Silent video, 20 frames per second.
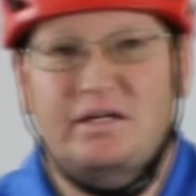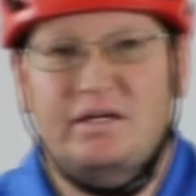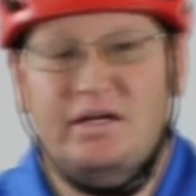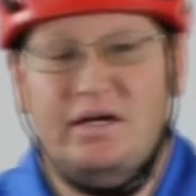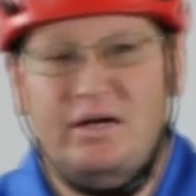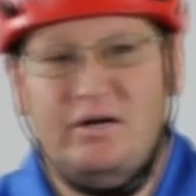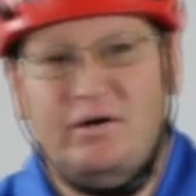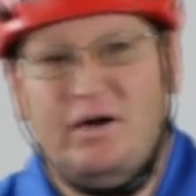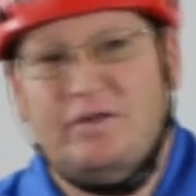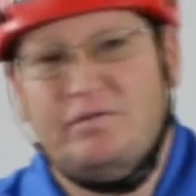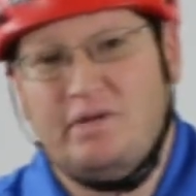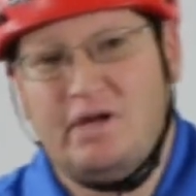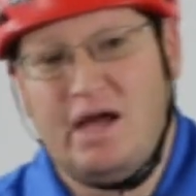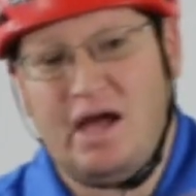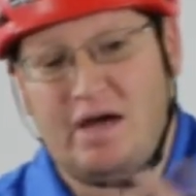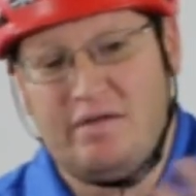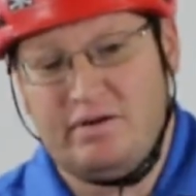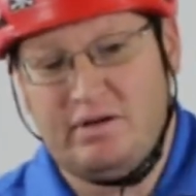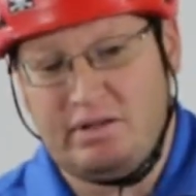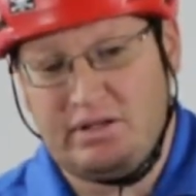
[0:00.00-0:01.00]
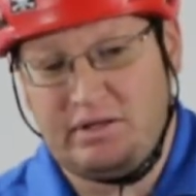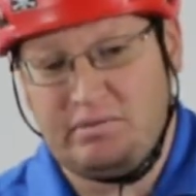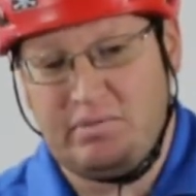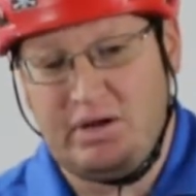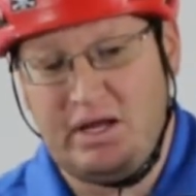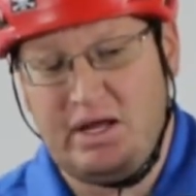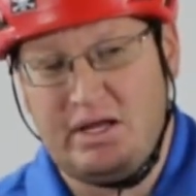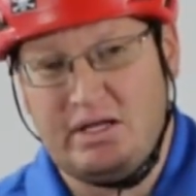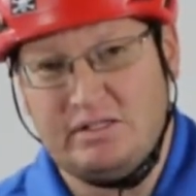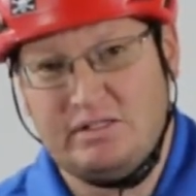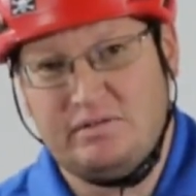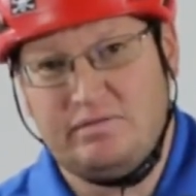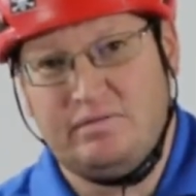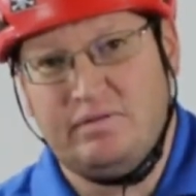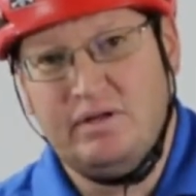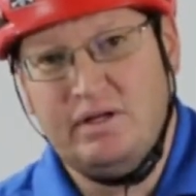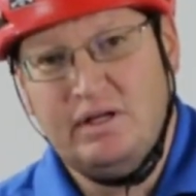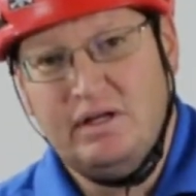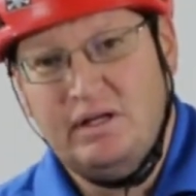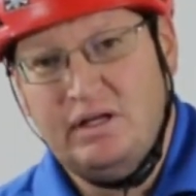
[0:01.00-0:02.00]
I don't have to have anything in my hands
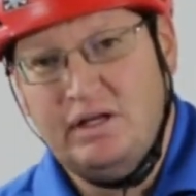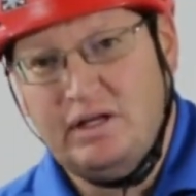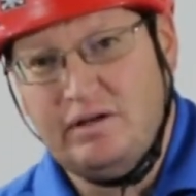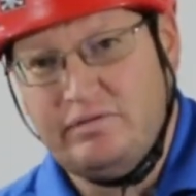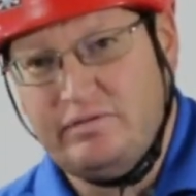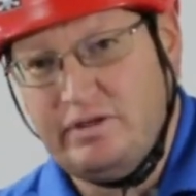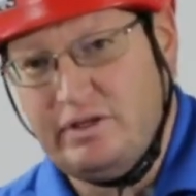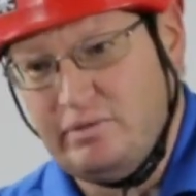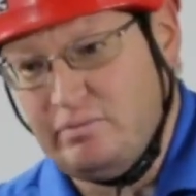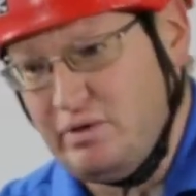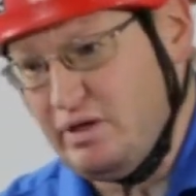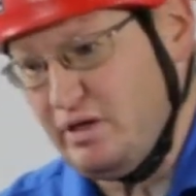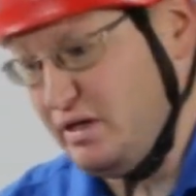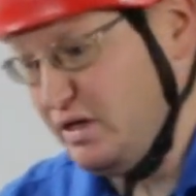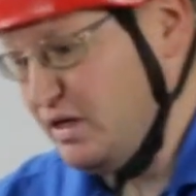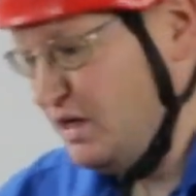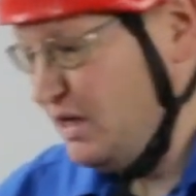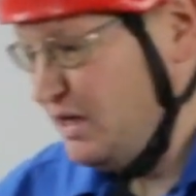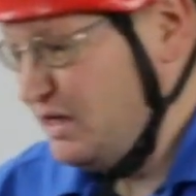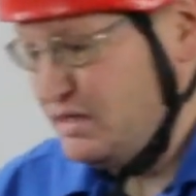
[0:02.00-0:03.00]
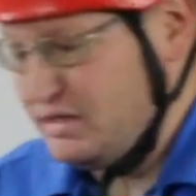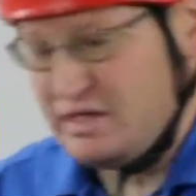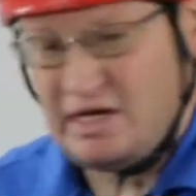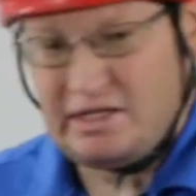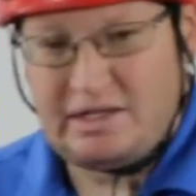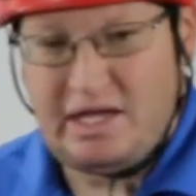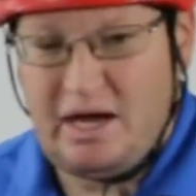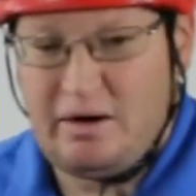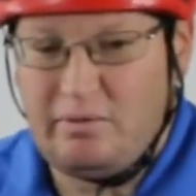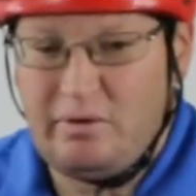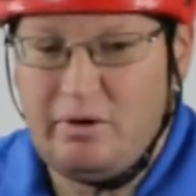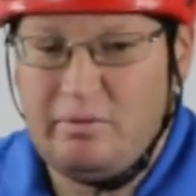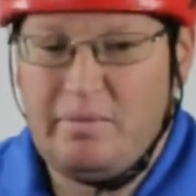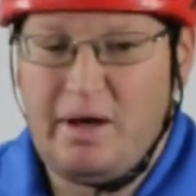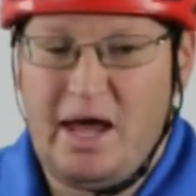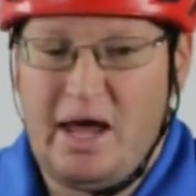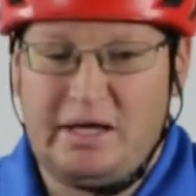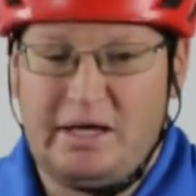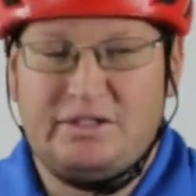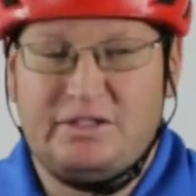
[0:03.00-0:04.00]
if need be. Take that rope
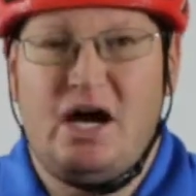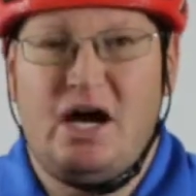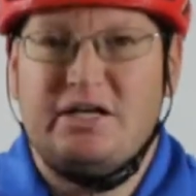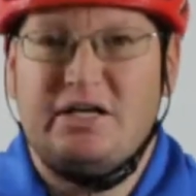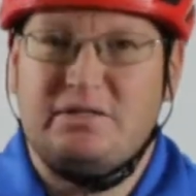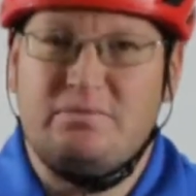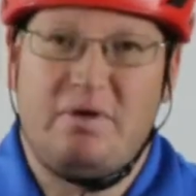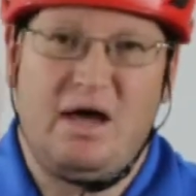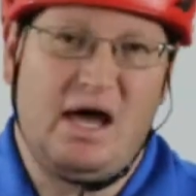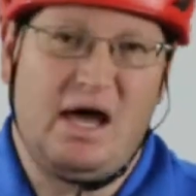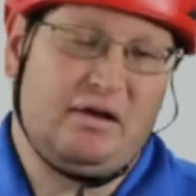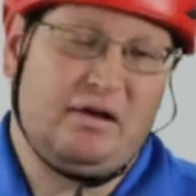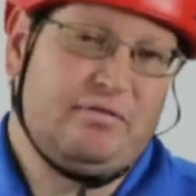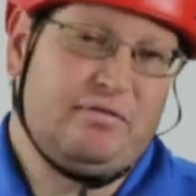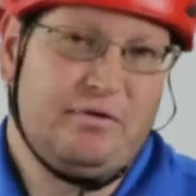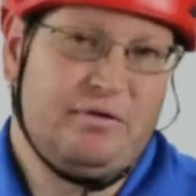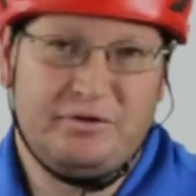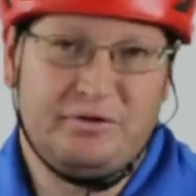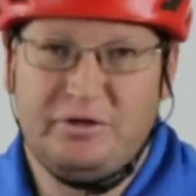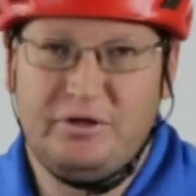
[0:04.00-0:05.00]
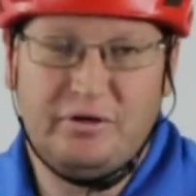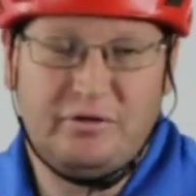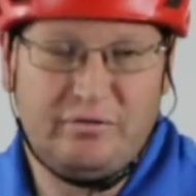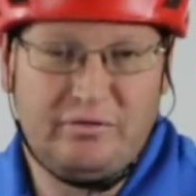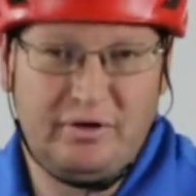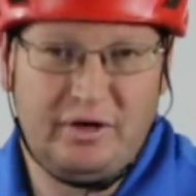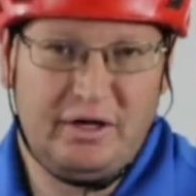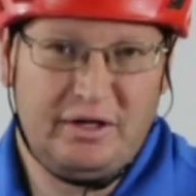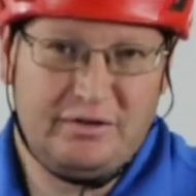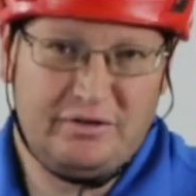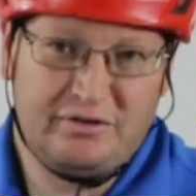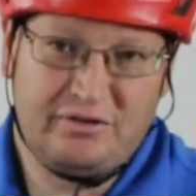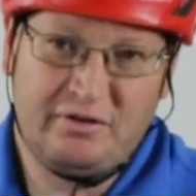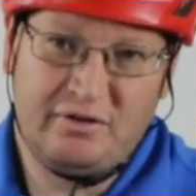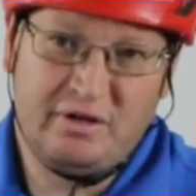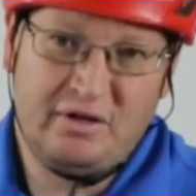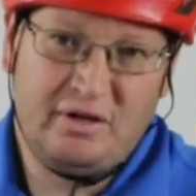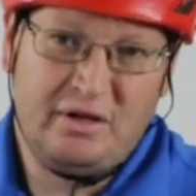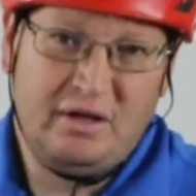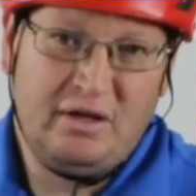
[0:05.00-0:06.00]
bag and toss it back and forth to your friends,
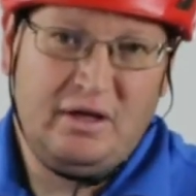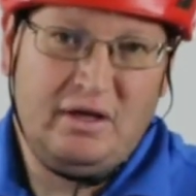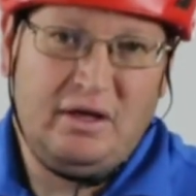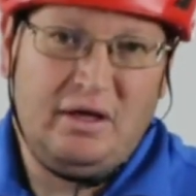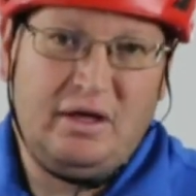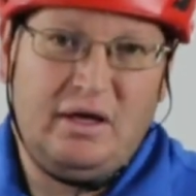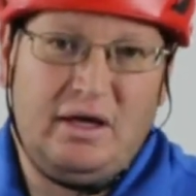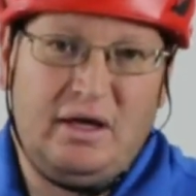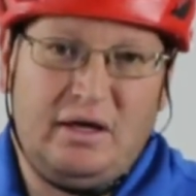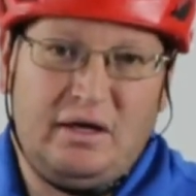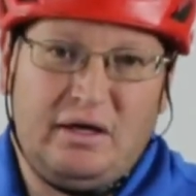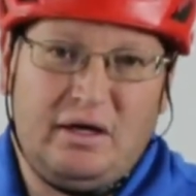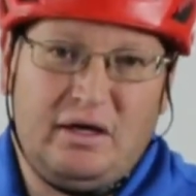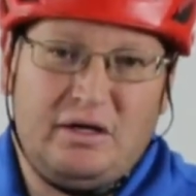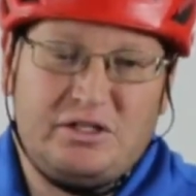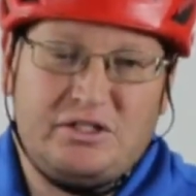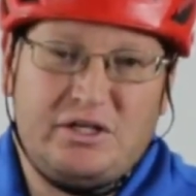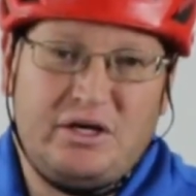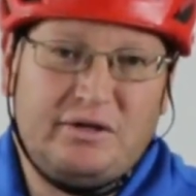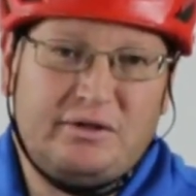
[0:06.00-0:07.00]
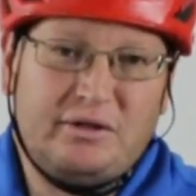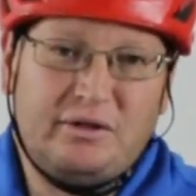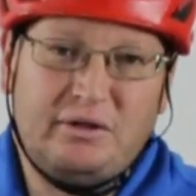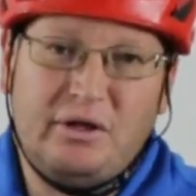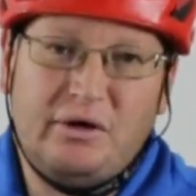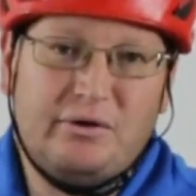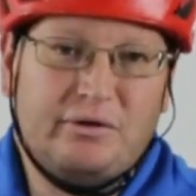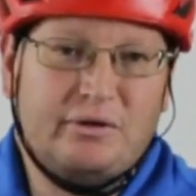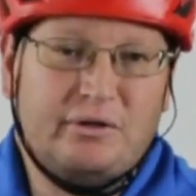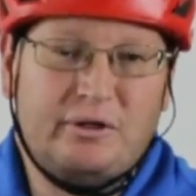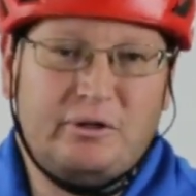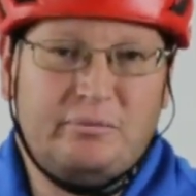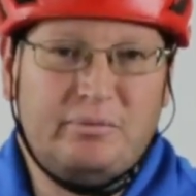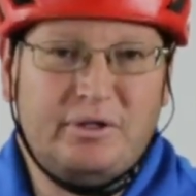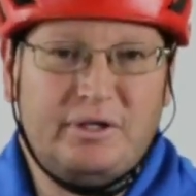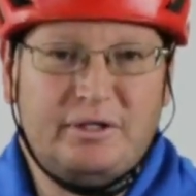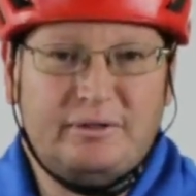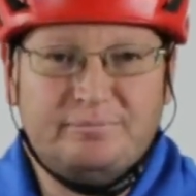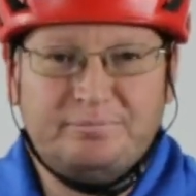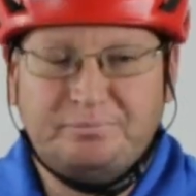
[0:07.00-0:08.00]
and share the load a little
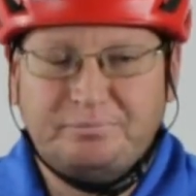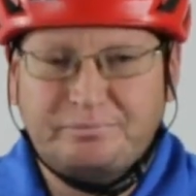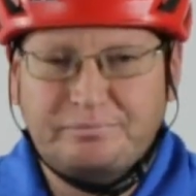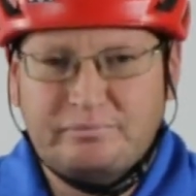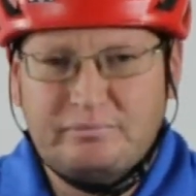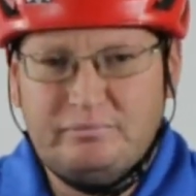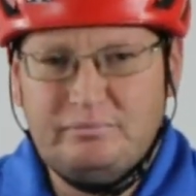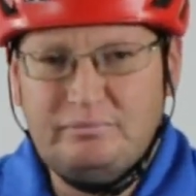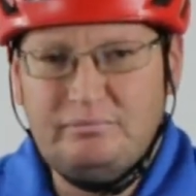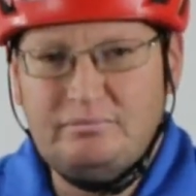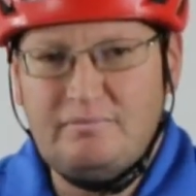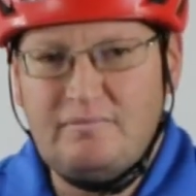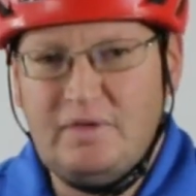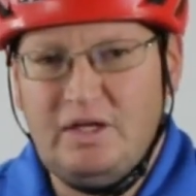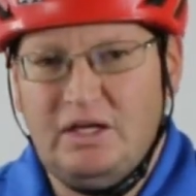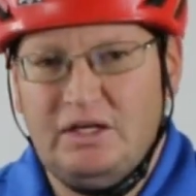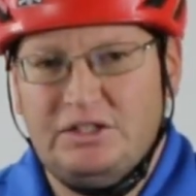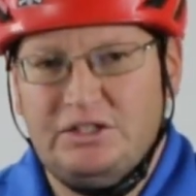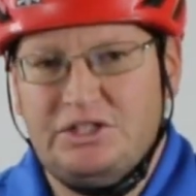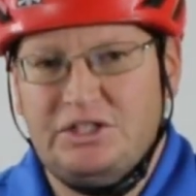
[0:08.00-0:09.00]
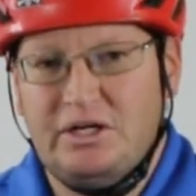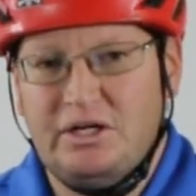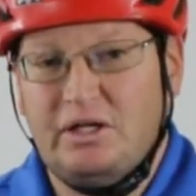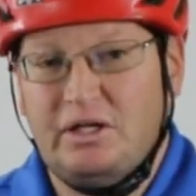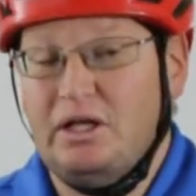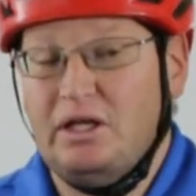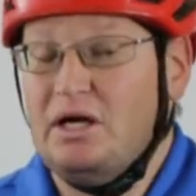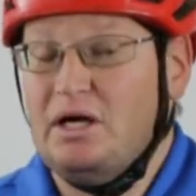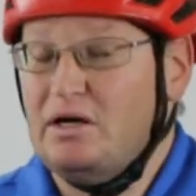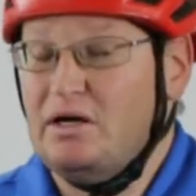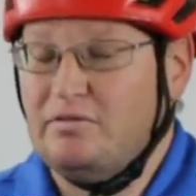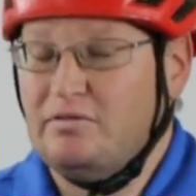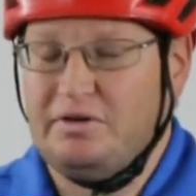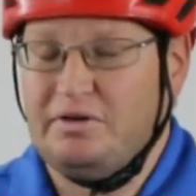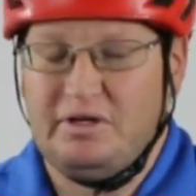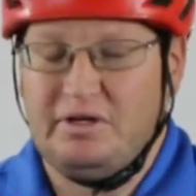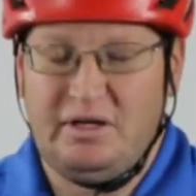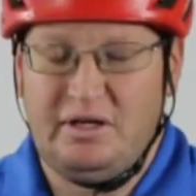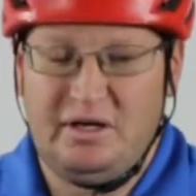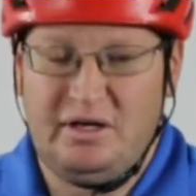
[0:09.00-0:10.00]
bit, share the love,
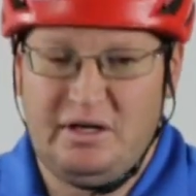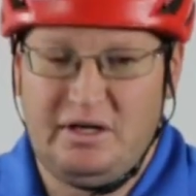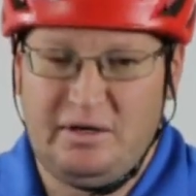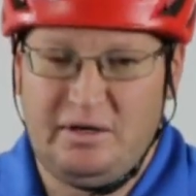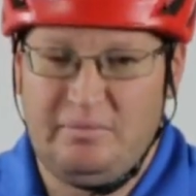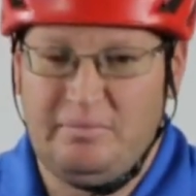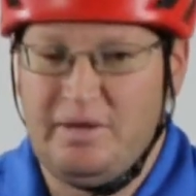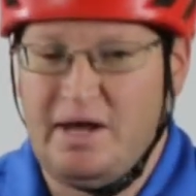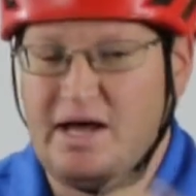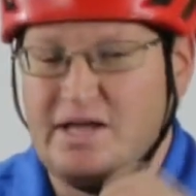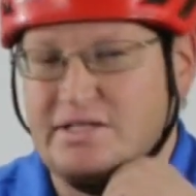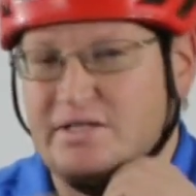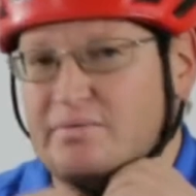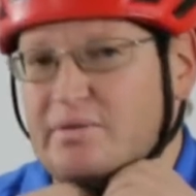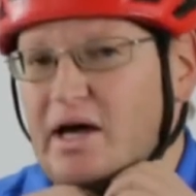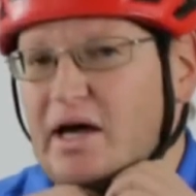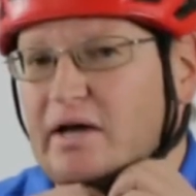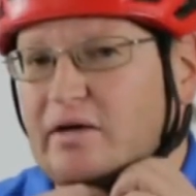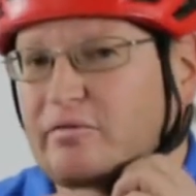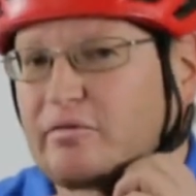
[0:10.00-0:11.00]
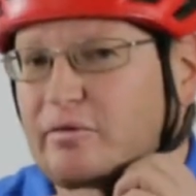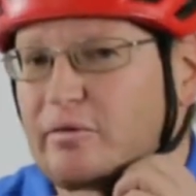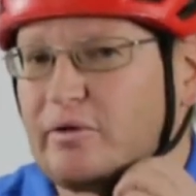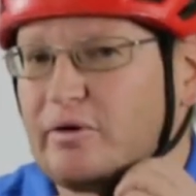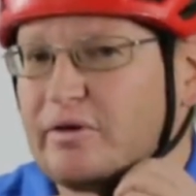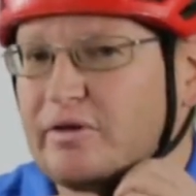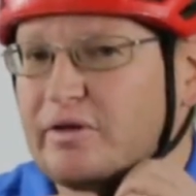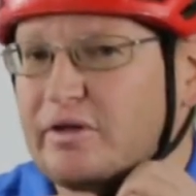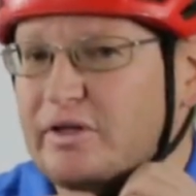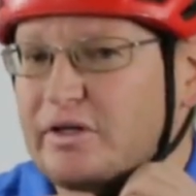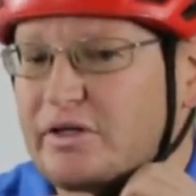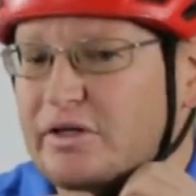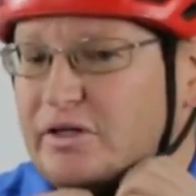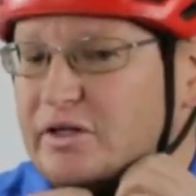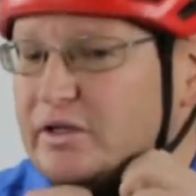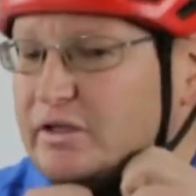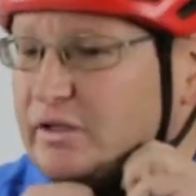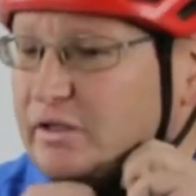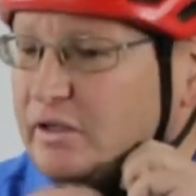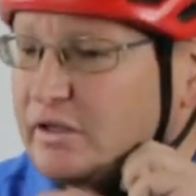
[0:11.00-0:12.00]
pass it back and forth, and you
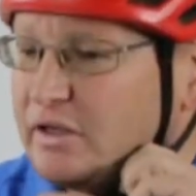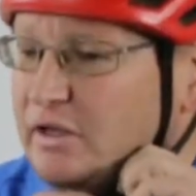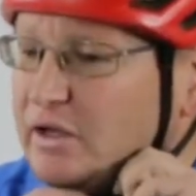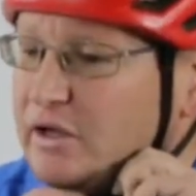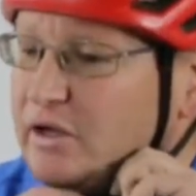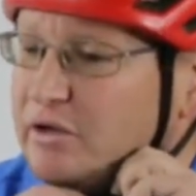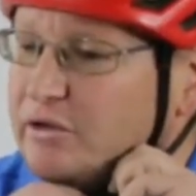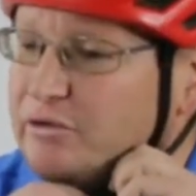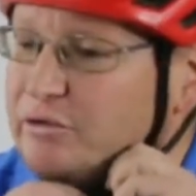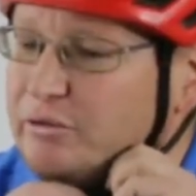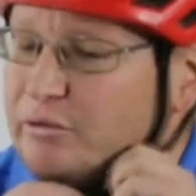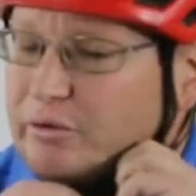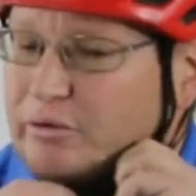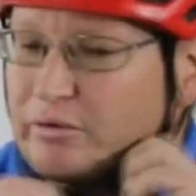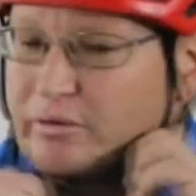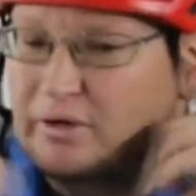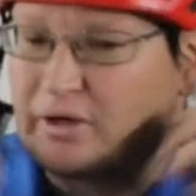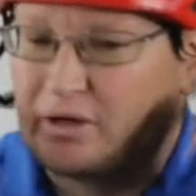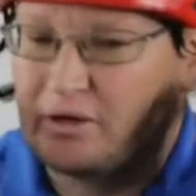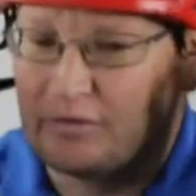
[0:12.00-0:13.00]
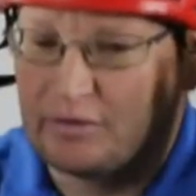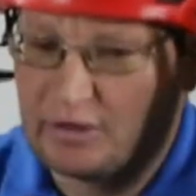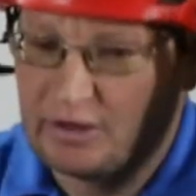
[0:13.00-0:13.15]
can throw it around.